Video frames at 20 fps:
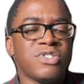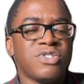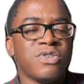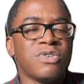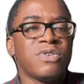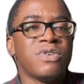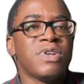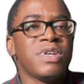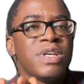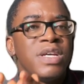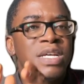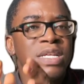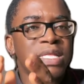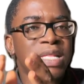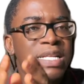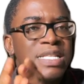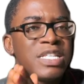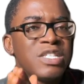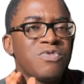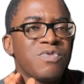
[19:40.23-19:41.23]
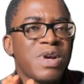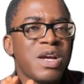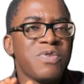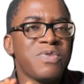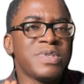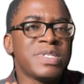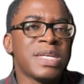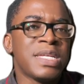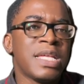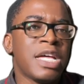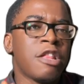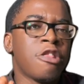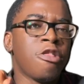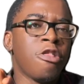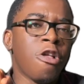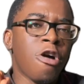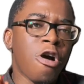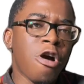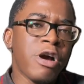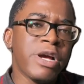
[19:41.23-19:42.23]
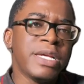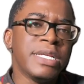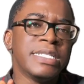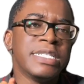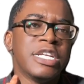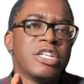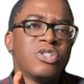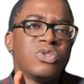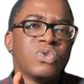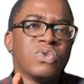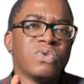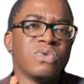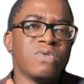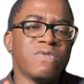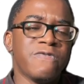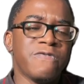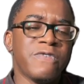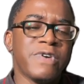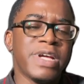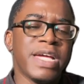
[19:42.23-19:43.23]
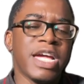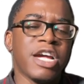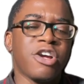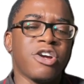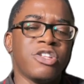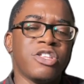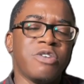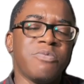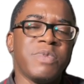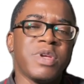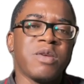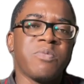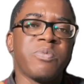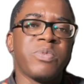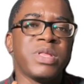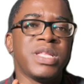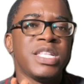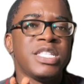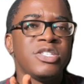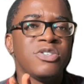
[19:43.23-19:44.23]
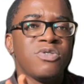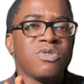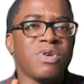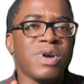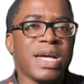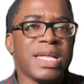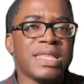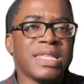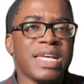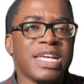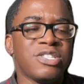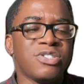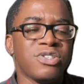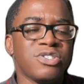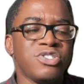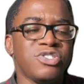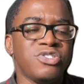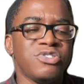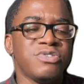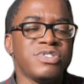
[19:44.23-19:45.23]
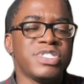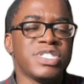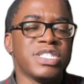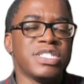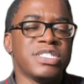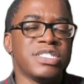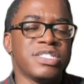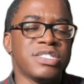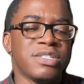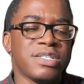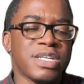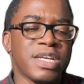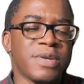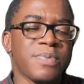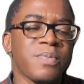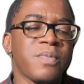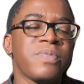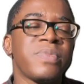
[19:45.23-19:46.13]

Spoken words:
So That is why we say that law is a tool for economic, political, and social change. Okay.